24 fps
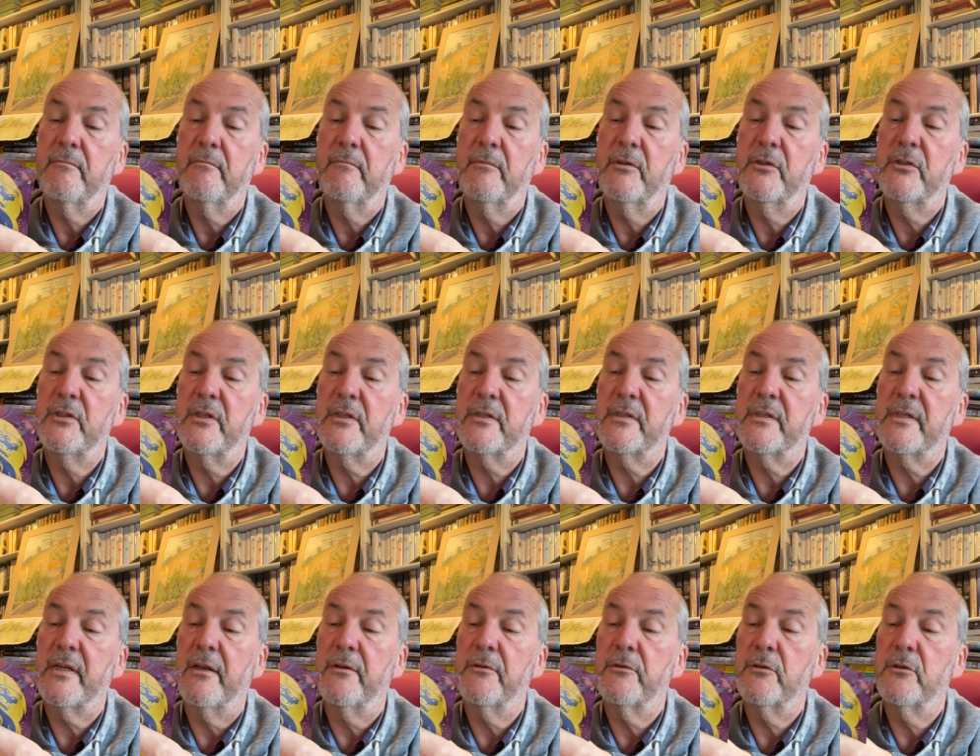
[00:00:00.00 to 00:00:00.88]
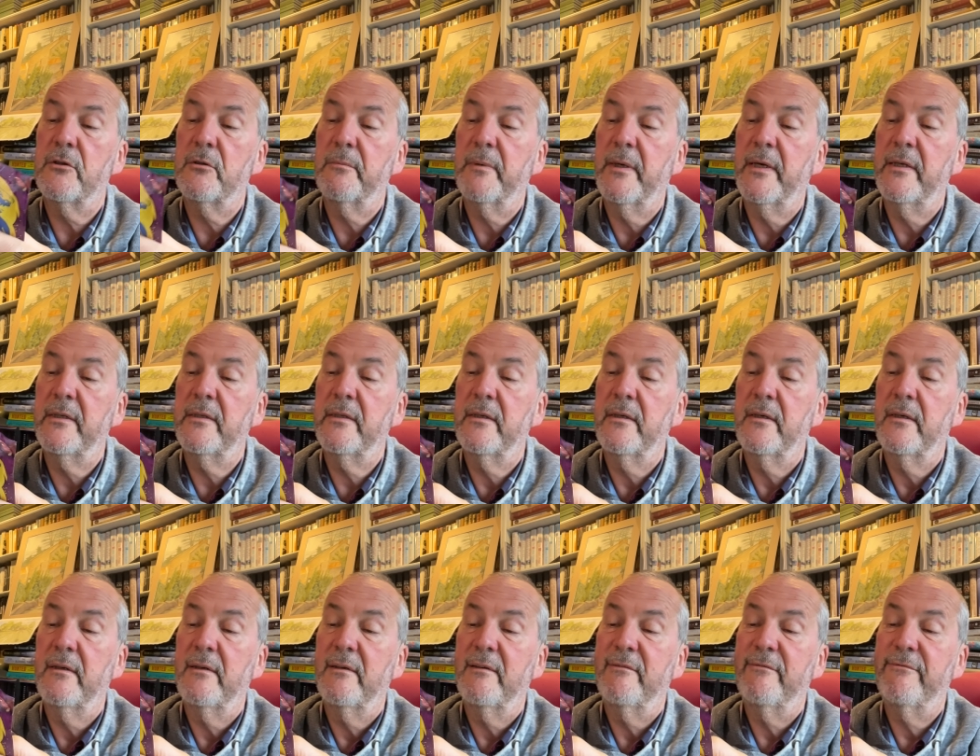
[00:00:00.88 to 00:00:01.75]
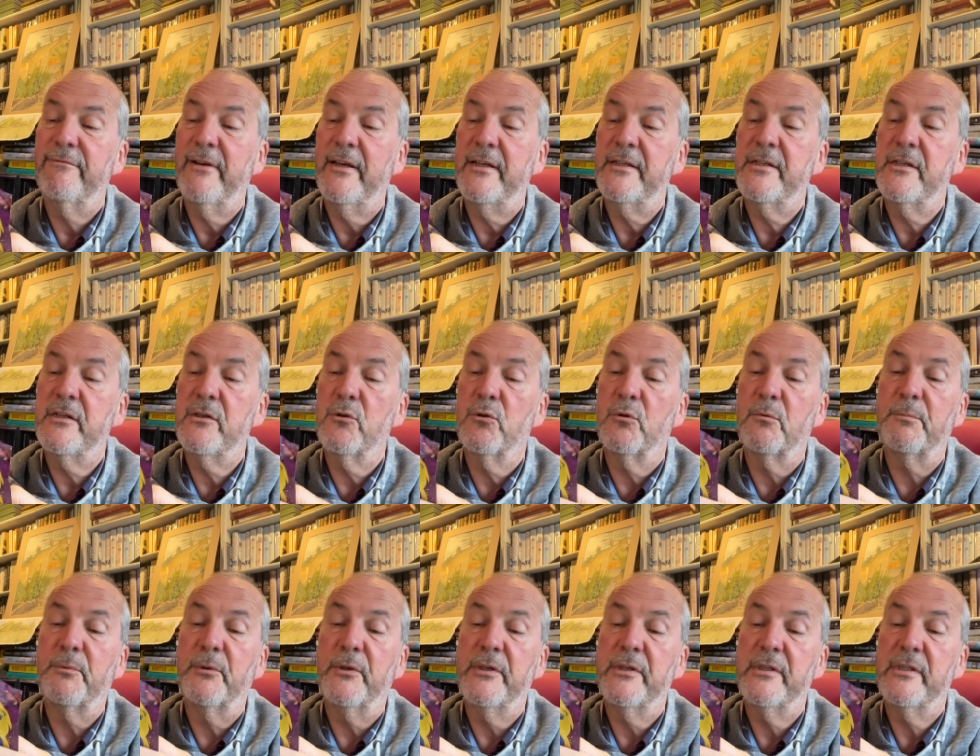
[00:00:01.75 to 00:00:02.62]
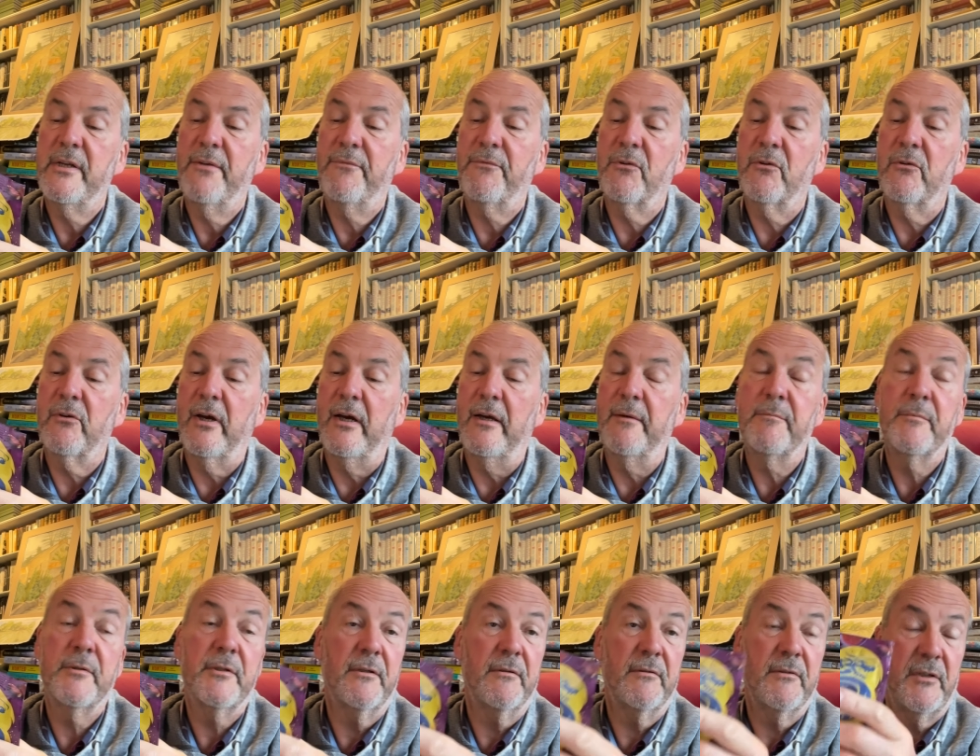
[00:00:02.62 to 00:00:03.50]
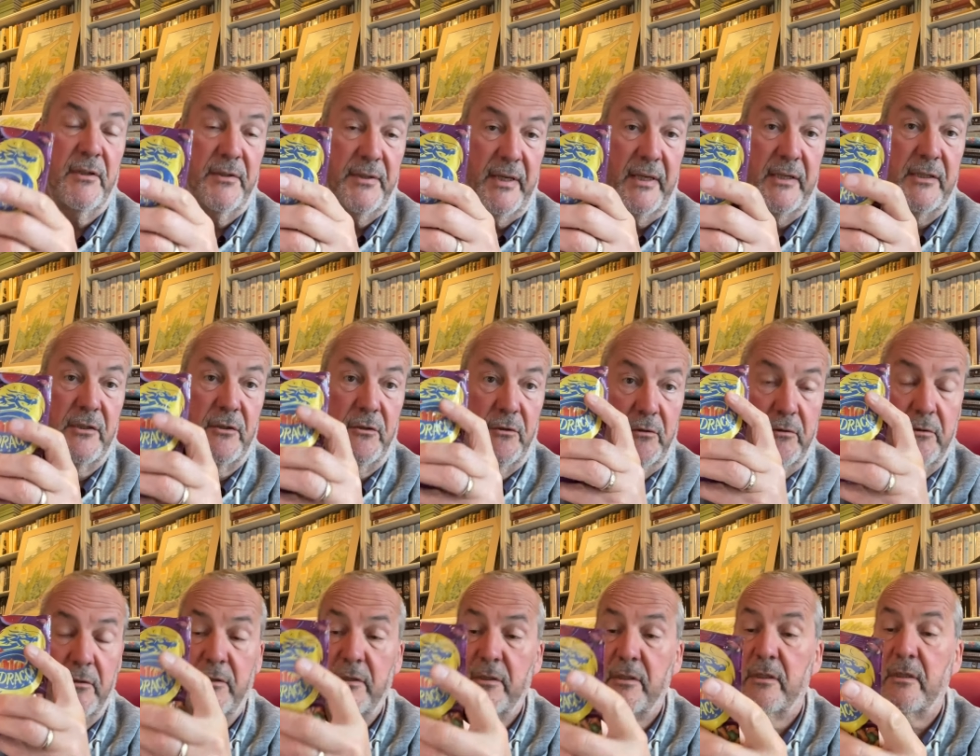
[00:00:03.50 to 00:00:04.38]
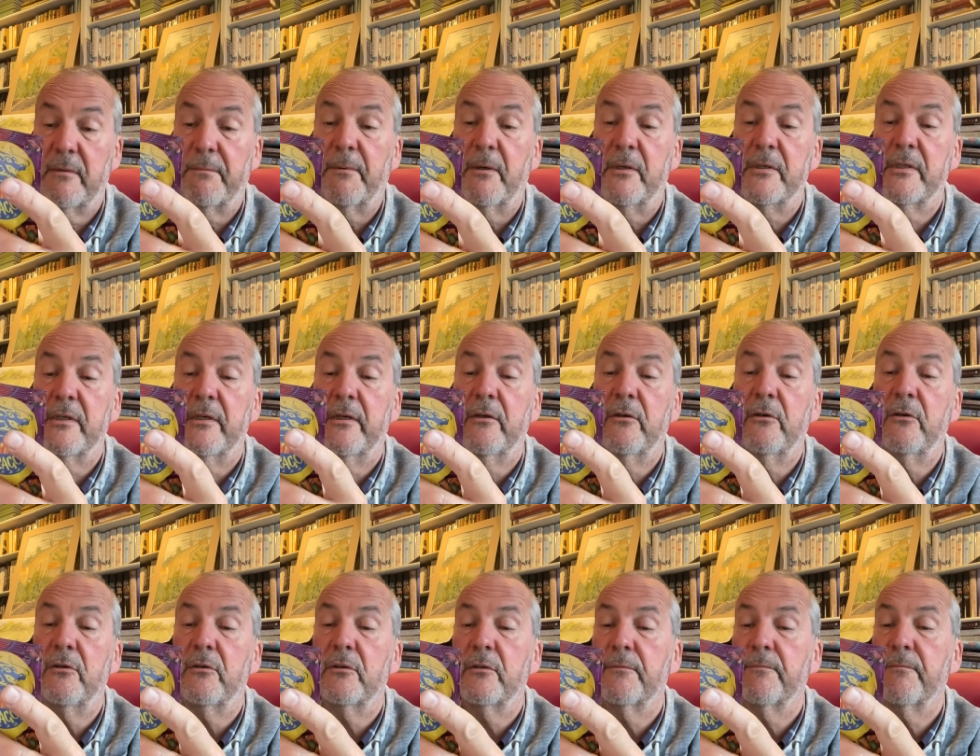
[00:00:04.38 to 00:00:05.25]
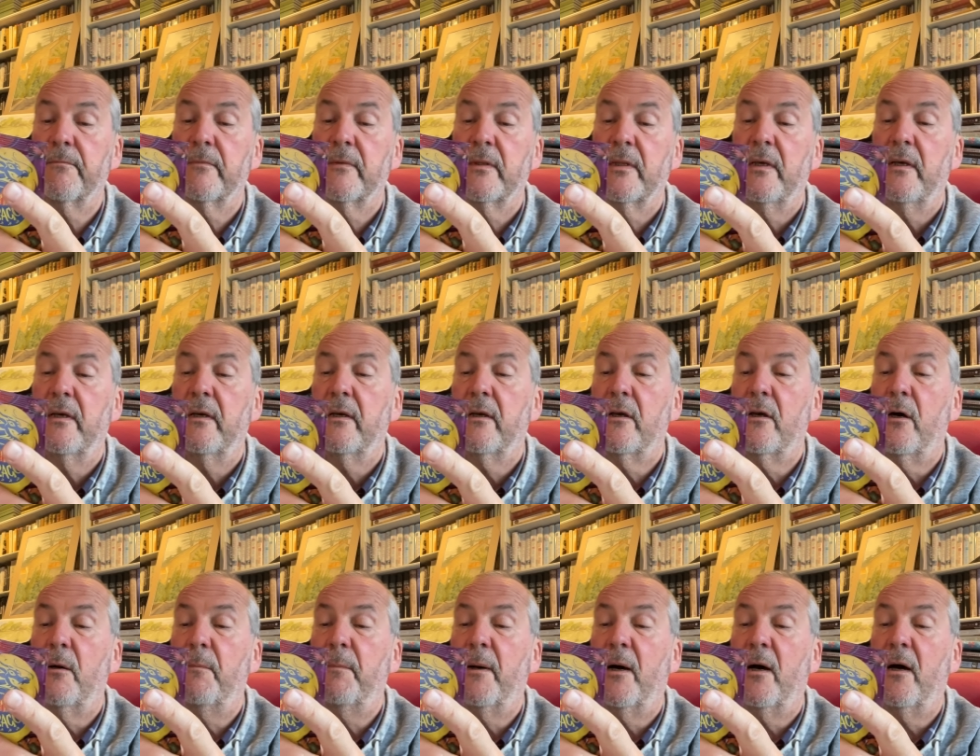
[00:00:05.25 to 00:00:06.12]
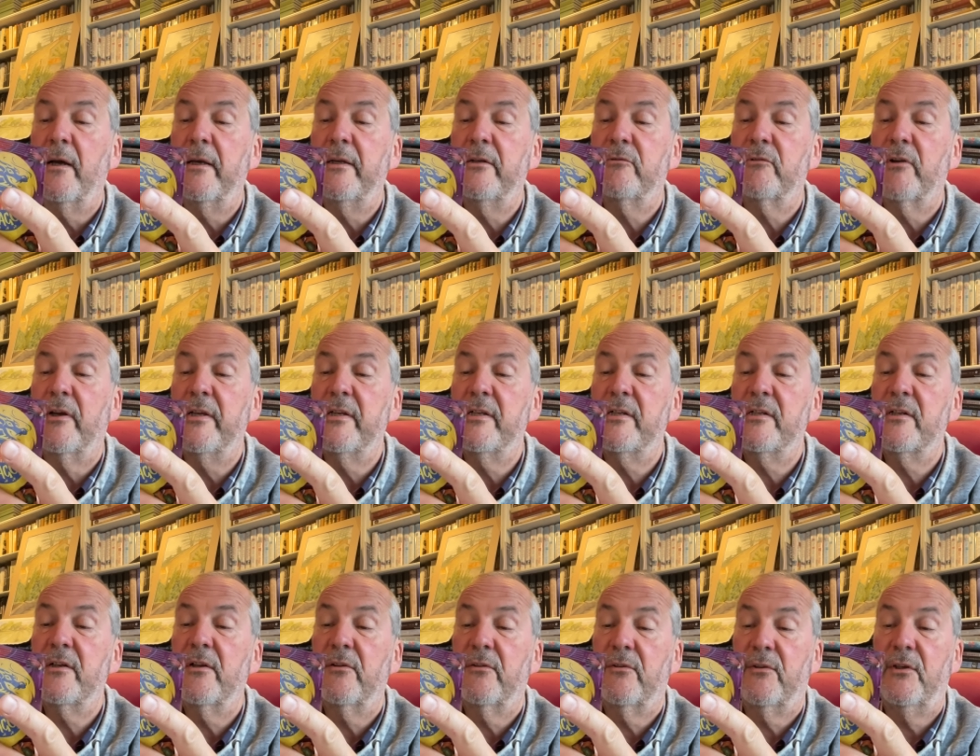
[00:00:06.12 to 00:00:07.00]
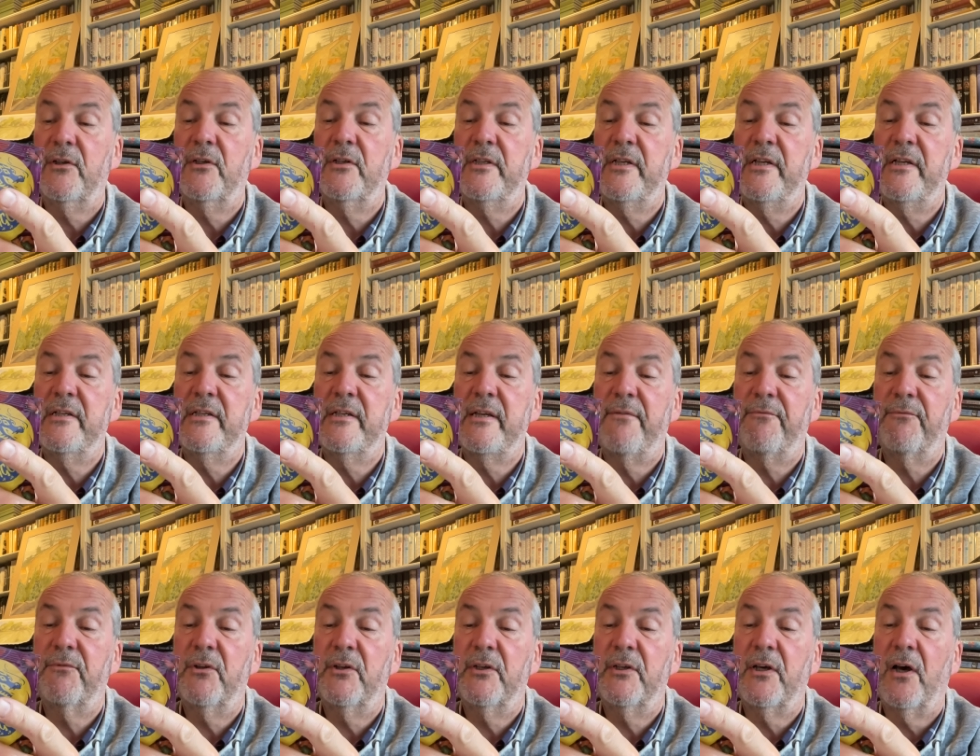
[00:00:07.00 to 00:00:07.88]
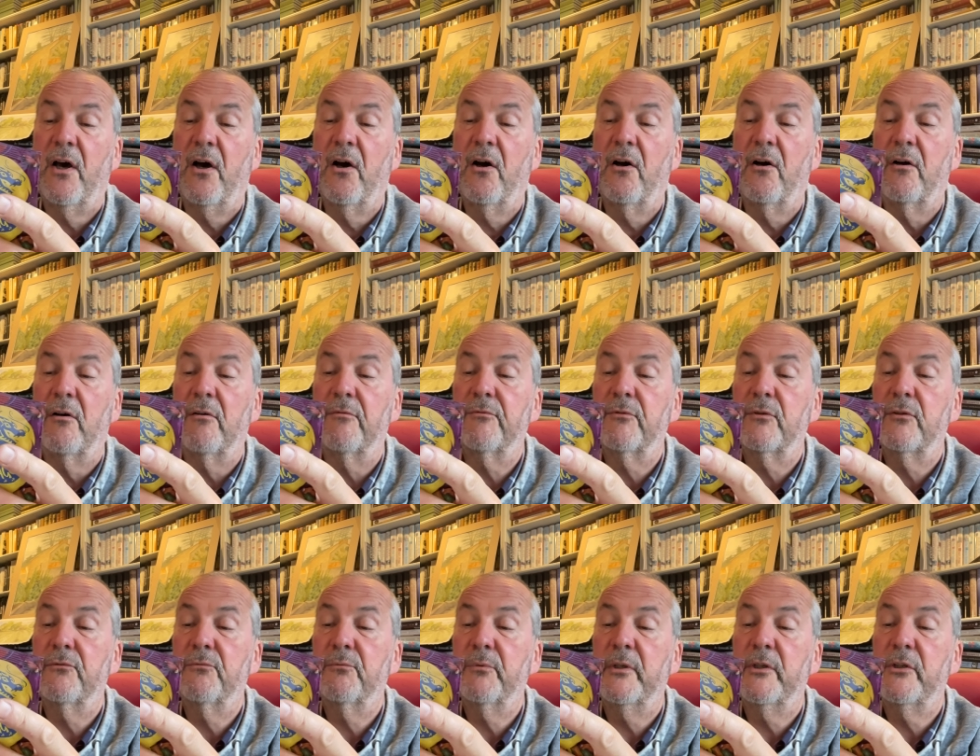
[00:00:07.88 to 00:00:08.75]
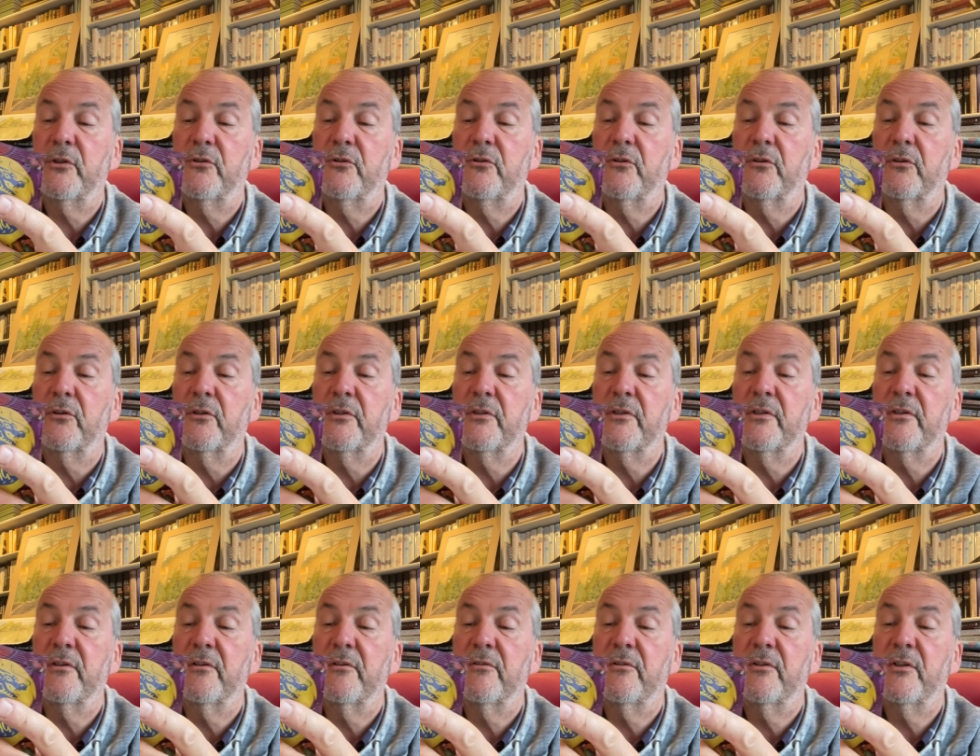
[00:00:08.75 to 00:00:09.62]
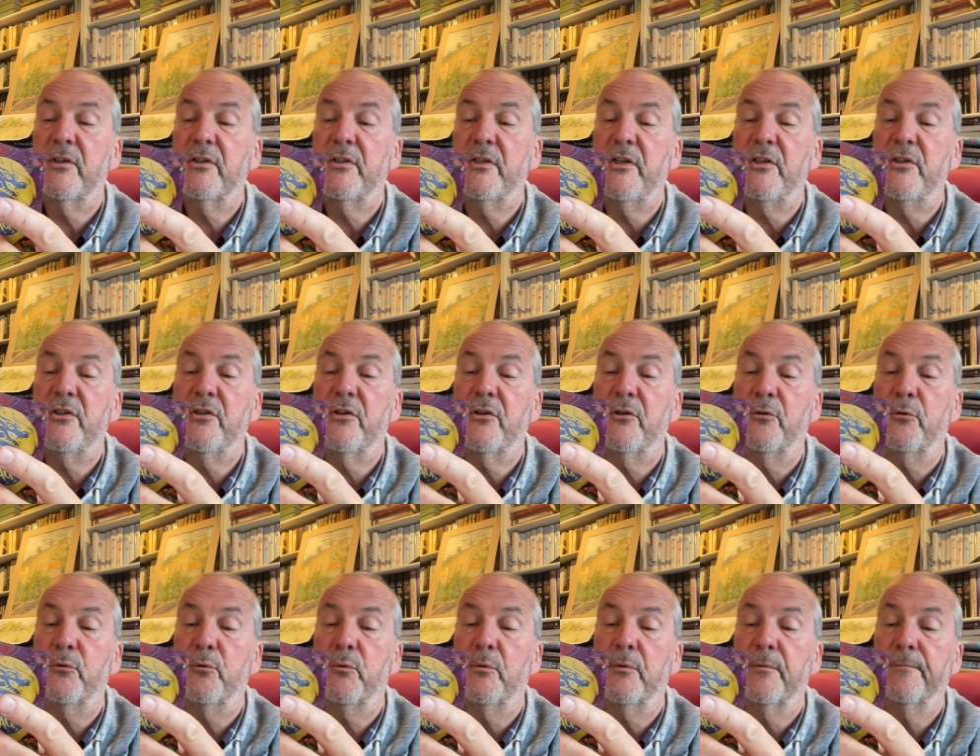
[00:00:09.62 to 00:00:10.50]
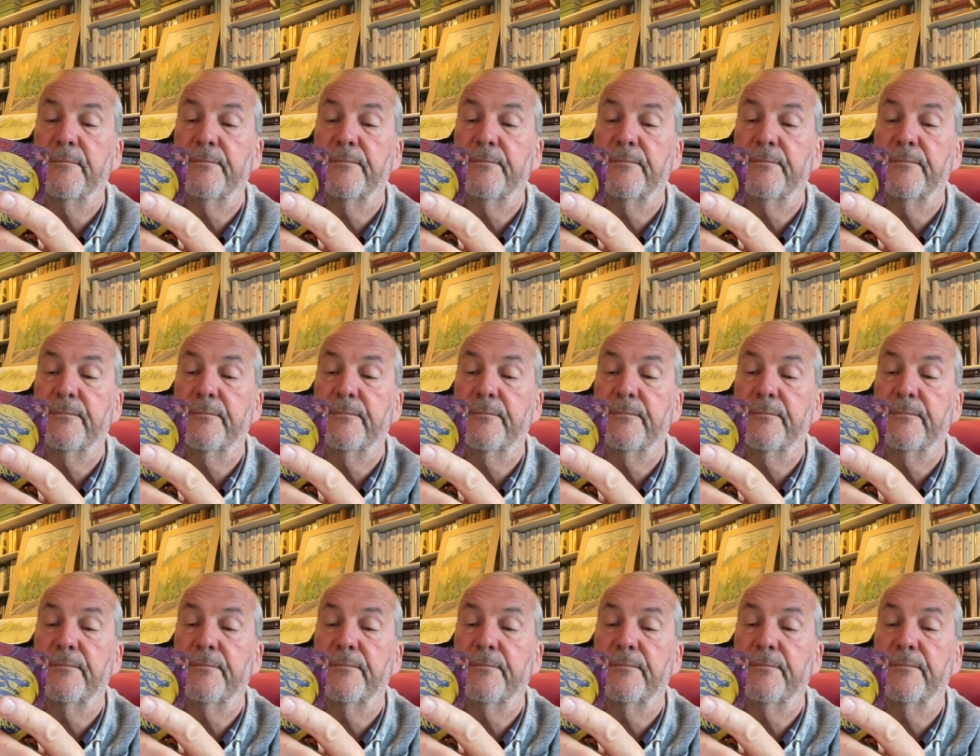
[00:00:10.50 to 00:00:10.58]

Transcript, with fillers: which doesn't sound too bad. Fat is 0.7 grams, so that's good. It's surprisingly good carbohydrates 37 and a half, of which sugars 32.